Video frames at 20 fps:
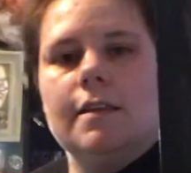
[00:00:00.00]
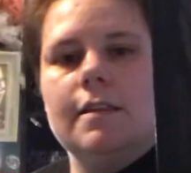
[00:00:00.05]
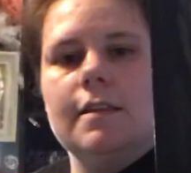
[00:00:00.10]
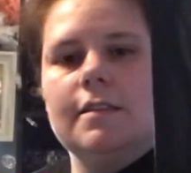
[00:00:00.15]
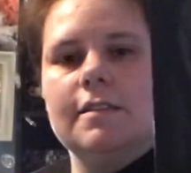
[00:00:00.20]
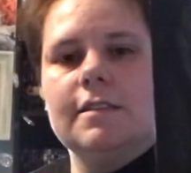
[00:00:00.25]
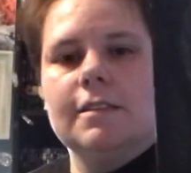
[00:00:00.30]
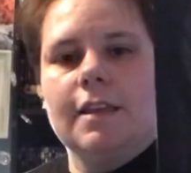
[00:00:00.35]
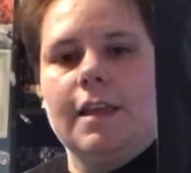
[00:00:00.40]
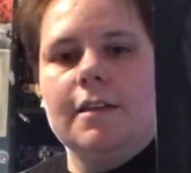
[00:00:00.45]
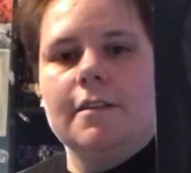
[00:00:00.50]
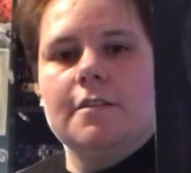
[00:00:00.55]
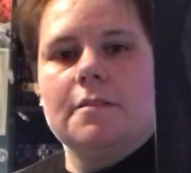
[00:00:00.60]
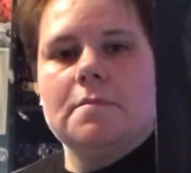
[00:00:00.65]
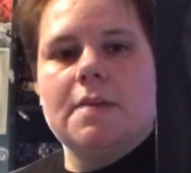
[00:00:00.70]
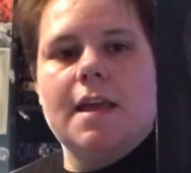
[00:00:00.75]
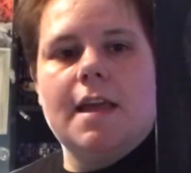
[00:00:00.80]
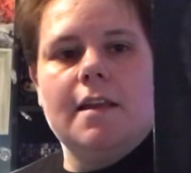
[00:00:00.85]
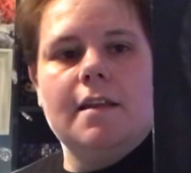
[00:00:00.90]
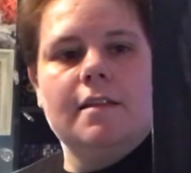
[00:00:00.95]
Slender
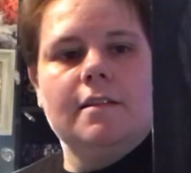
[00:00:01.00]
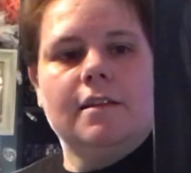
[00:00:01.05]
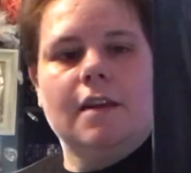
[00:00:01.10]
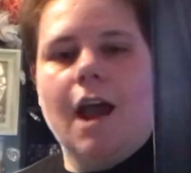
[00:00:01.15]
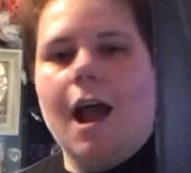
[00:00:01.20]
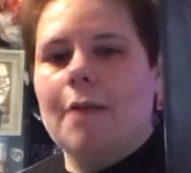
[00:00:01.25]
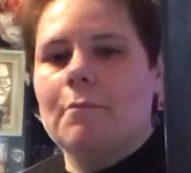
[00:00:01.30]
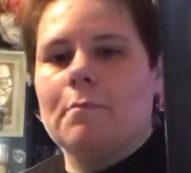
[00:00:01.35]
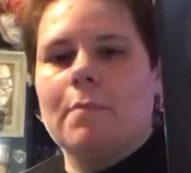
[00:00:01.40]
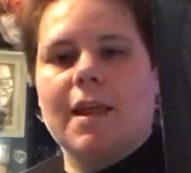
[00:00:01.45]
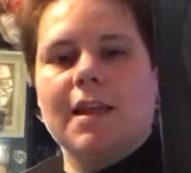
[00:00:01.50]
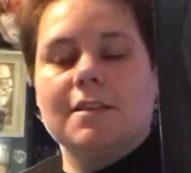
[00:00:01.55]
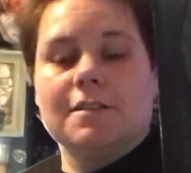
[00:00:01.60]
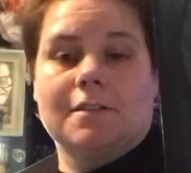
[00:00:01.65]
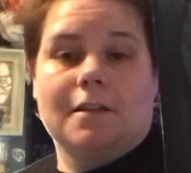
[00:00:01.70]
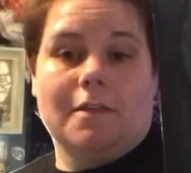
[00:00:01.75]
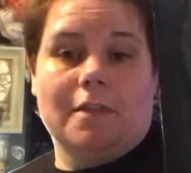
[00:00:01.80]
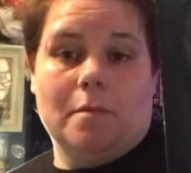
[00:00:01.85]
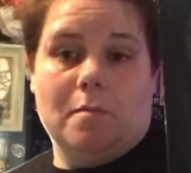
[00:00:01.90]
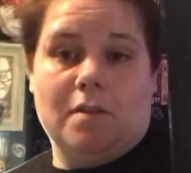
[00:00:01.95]
Man, not
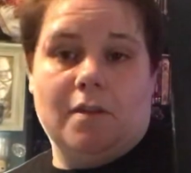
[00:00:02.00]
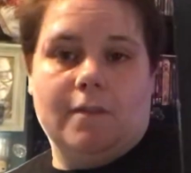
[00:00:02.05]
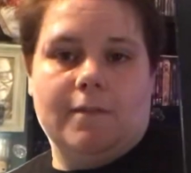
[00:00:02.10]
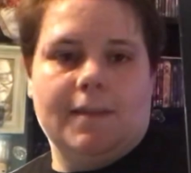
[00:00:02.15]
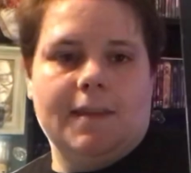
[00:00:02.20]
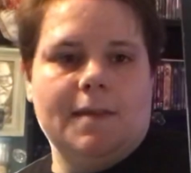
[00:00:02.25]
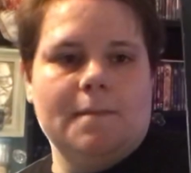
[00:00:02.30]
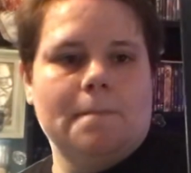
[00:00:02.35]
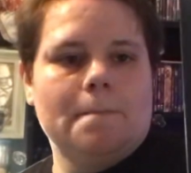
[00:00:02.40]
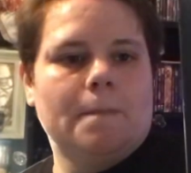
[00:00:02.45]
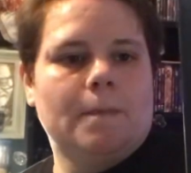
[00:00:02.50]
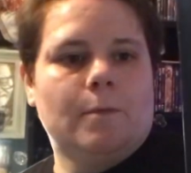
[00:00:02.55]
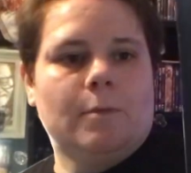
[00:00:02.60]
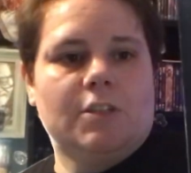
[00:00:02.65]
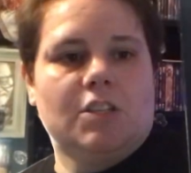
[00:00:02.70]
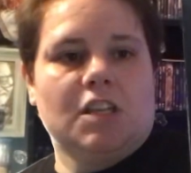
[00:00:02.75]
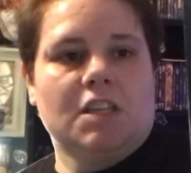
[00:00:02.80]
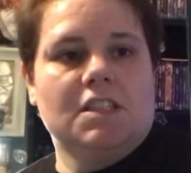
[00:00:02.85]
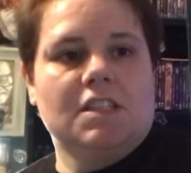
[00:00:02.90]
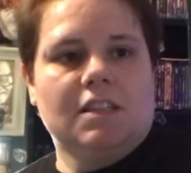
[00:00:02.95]
based on the movie,
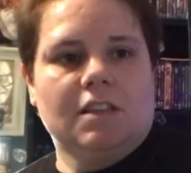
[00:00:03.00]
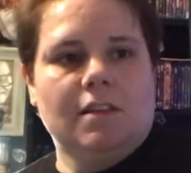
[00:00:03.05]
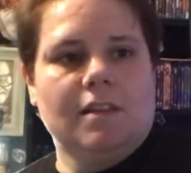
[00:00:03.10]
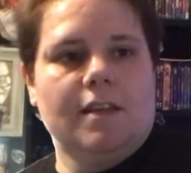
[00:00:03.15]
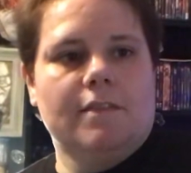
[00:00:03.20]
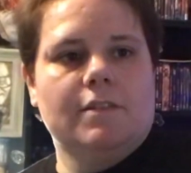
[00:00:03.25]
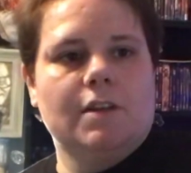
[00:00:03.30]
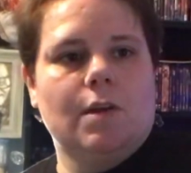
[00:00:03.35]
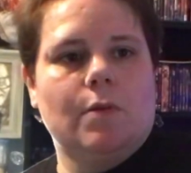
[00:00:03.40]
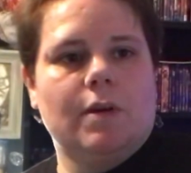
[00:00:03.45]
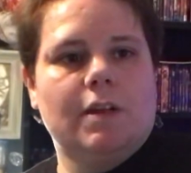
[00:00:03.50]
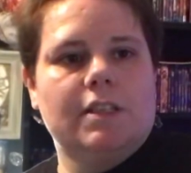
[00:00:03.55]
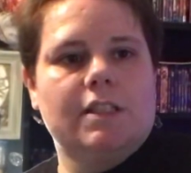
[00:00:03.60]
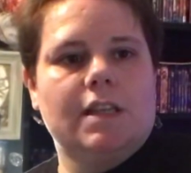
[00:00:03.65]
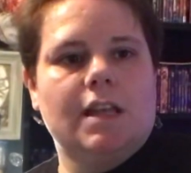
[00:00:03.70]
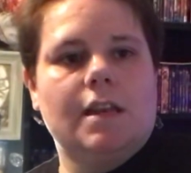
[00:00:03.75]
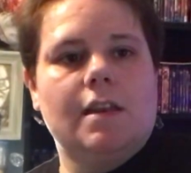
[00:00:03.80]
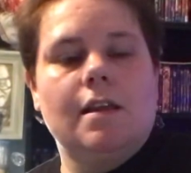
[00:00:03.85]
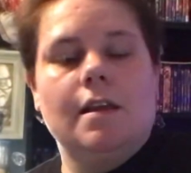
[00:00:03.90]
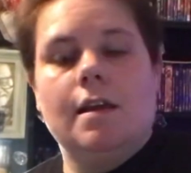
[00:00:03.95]
which I still have not watched
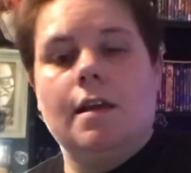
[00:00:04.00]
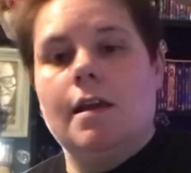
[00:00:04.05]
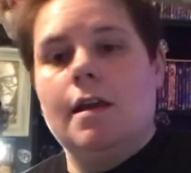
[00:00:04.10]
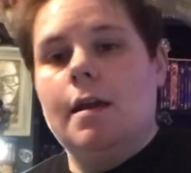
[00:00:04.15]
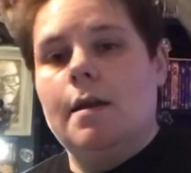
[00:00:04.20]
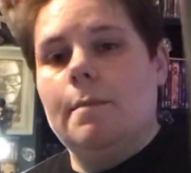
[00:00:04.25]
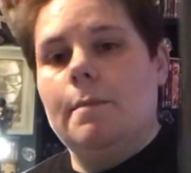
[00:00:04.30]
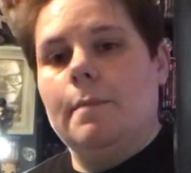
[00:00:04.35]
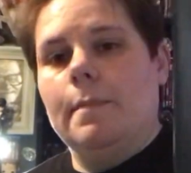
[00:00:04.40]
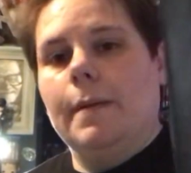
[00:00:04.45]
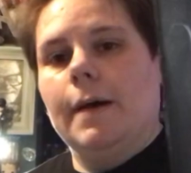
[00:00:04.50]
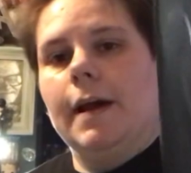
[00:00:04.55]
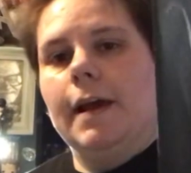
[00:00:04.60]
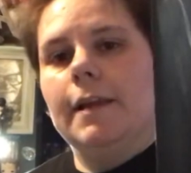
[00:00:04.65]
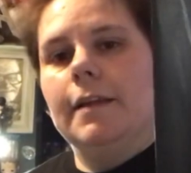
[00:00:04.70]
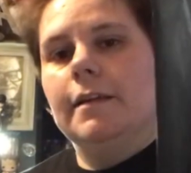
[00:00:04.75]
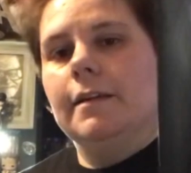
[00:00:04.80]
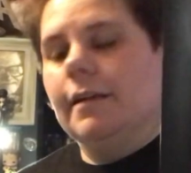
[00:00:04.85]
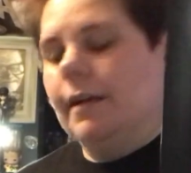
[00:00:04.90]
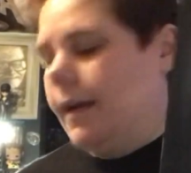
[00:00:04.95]
yet,
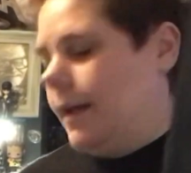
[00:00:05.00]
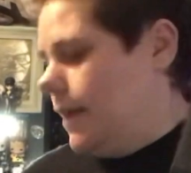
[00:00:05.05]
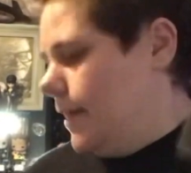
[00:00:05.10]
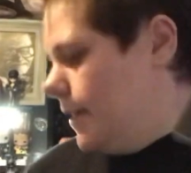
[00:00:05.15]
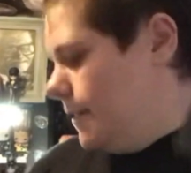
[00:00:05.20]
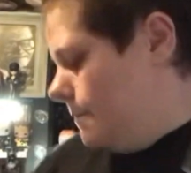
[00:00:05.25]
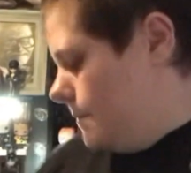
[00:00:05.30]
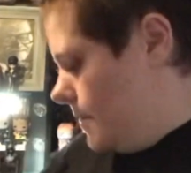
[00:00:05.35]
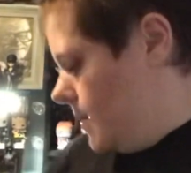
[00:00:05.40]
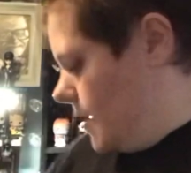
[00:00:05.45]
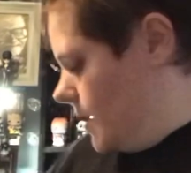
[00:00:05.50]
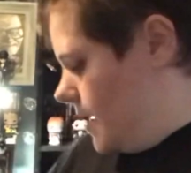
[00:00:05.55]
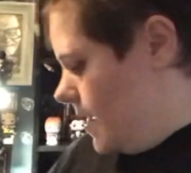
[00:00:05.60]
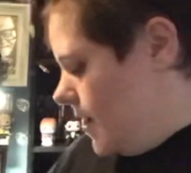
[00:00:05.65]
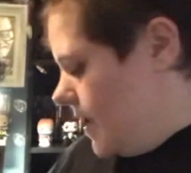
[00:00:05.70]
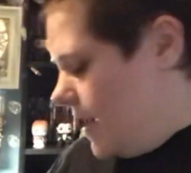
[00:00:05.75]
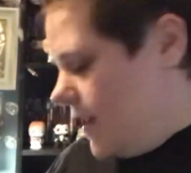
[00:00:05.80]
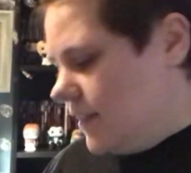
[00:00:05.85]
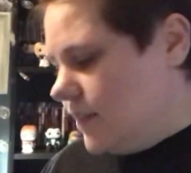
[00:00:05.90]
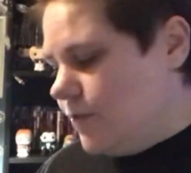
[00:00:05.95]
but
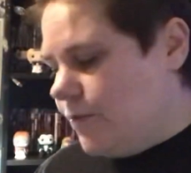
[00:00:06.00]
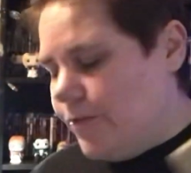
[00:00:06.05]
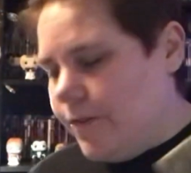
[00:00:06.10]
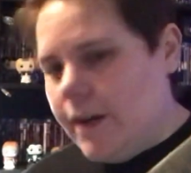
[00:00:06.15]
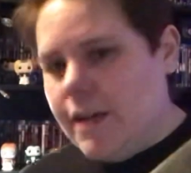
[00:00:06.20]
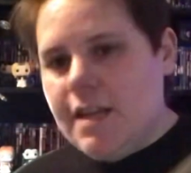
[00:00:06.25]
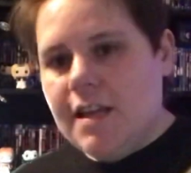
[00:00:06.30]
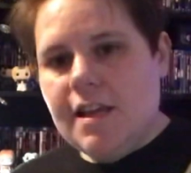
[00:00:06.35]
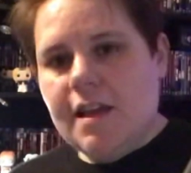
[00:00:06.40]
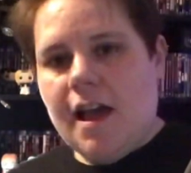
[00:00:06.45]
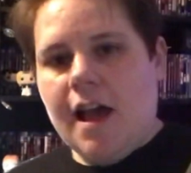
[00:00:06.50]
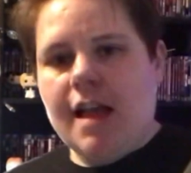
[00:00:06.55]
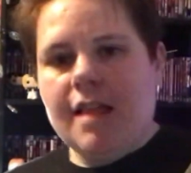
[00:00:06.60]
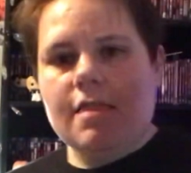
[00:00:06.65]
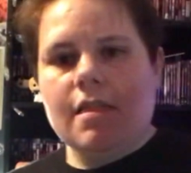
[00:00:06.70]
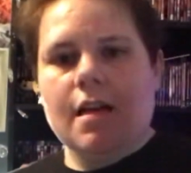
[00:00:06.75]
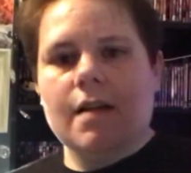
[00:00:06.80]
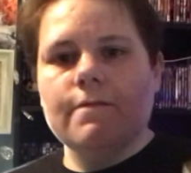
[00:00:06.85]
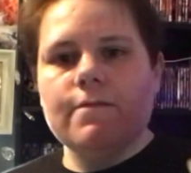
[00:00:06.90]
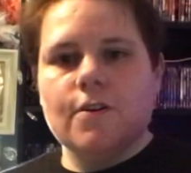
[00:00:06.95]
it's funny. I
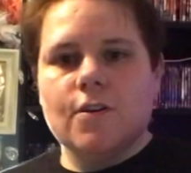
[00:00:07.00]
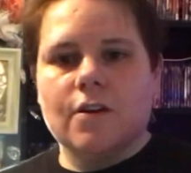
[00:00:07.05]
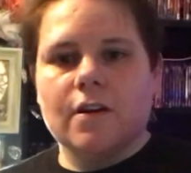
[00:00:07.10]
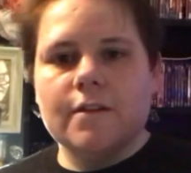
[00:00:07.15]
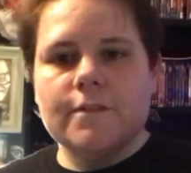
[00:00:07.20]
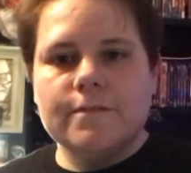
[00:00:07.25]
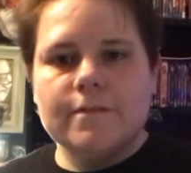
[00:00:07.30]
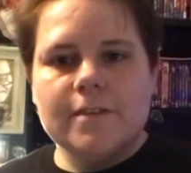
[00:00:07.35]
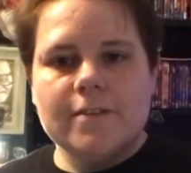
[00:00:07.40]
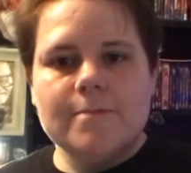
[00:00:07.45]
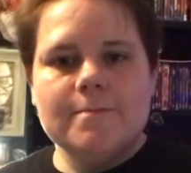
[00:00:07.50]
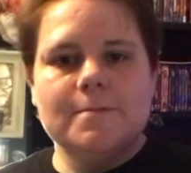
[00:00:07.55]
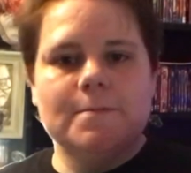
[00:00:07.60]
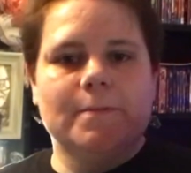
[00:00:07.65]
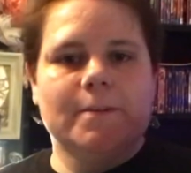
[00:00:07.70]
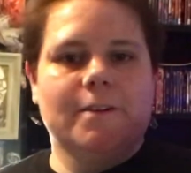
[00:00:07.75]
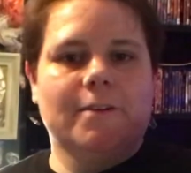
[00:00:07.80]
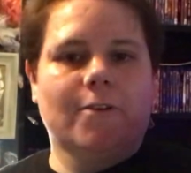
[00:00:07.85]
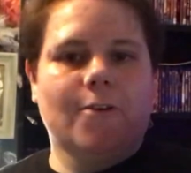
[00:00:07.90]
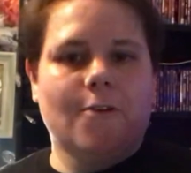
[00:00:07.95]
love horror films,
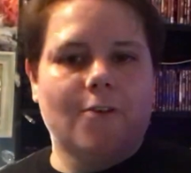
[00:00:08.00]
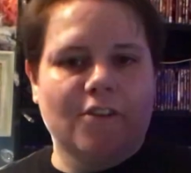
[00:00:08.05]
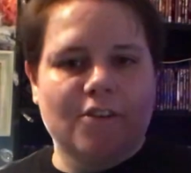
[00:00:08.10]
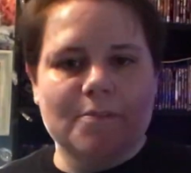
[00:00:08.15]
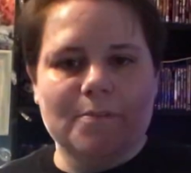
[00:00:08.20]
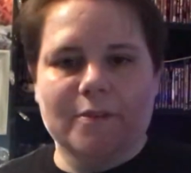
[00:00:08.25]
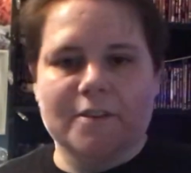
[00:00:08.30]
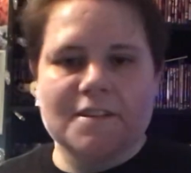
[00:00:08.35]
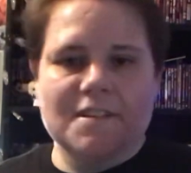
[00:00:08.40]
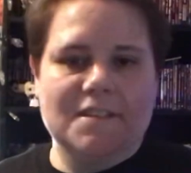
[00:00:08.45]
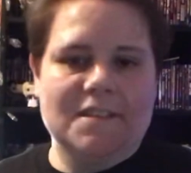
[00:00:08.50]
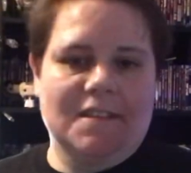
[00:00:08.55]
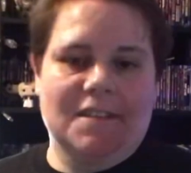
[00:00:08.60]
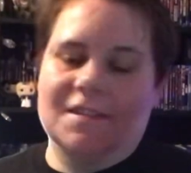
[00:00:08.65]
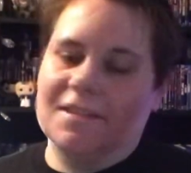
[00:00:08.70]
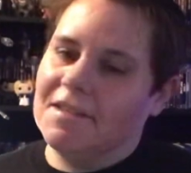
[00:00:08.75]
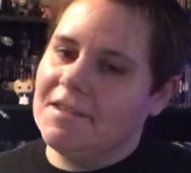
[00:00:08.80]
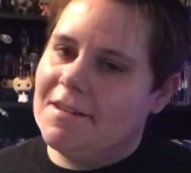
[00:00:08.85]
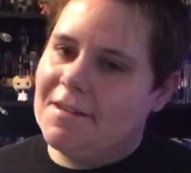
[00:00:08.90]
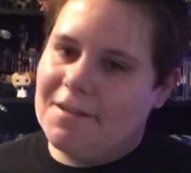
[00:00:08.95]
but horror books
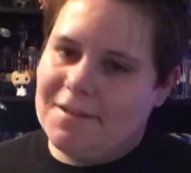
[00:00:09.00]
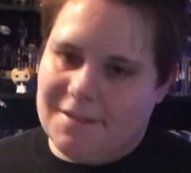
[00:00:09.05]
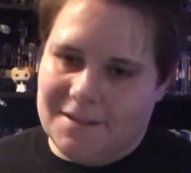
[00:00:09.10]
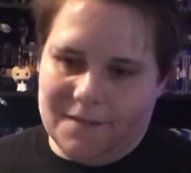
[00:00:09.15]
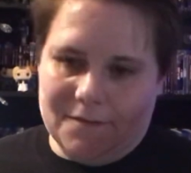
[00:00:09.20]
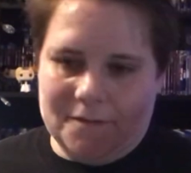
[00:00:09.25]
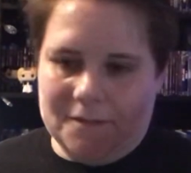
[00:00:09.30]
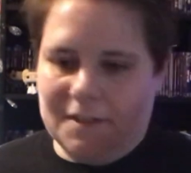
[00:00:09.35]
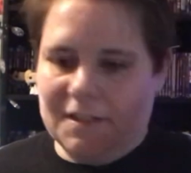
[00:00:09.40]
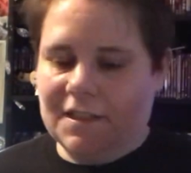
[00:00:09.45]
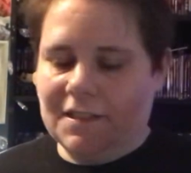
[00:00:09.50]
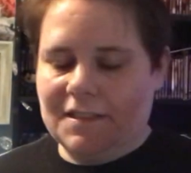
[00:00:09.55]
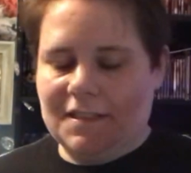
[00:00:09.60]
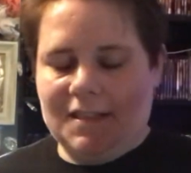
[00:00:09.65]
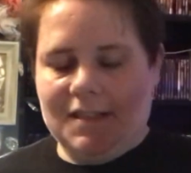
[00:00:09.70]
is a different